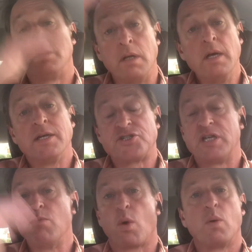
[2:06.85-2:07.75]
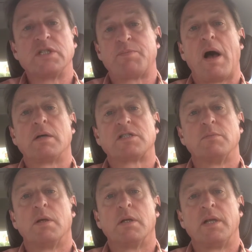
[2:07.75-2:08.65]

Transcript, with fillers: and see more what's possible.